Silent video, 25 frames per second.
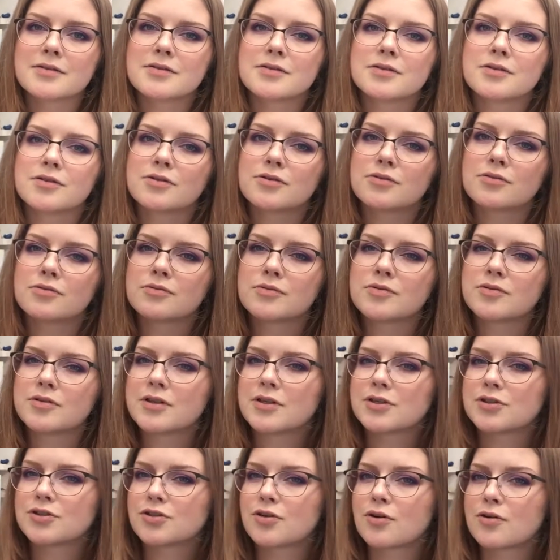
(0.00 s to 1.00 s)
so
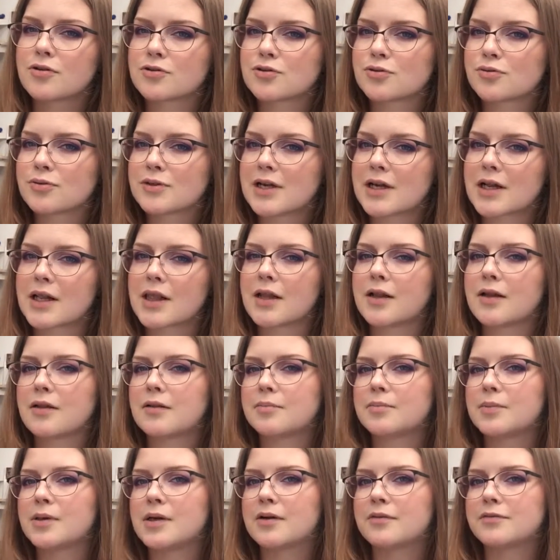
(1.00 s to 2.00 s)
there's also that
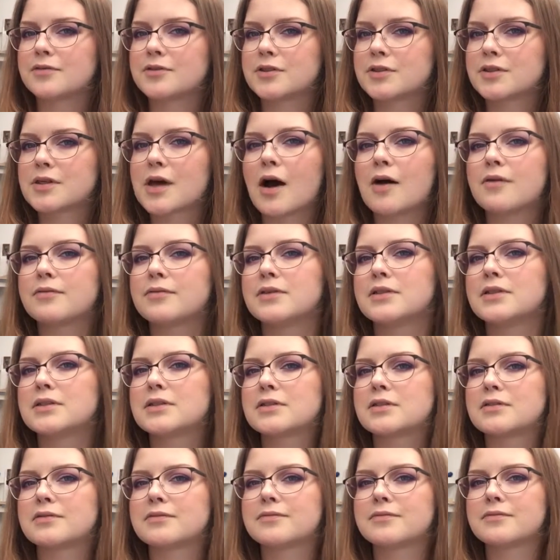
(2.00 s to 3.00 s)
little bit of
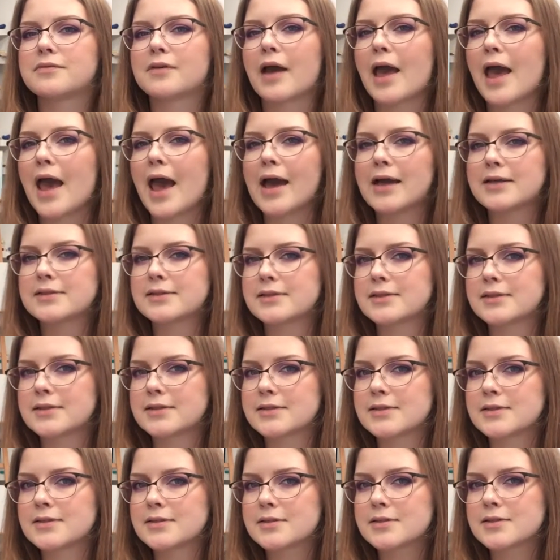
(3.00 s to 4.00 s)
softness, of
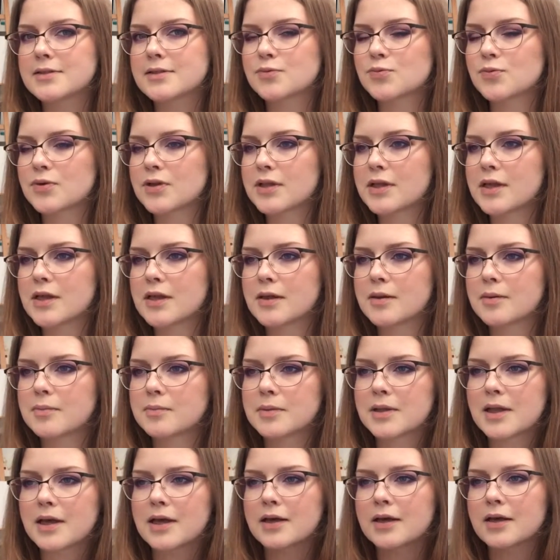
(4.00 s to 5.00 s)
hesitance with
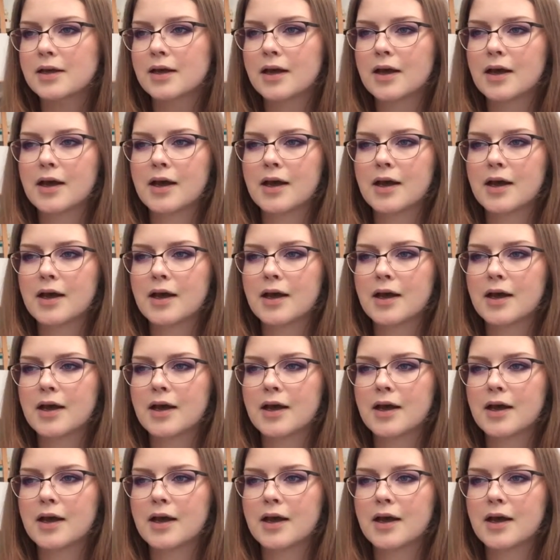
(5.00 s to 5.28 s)
him. Like,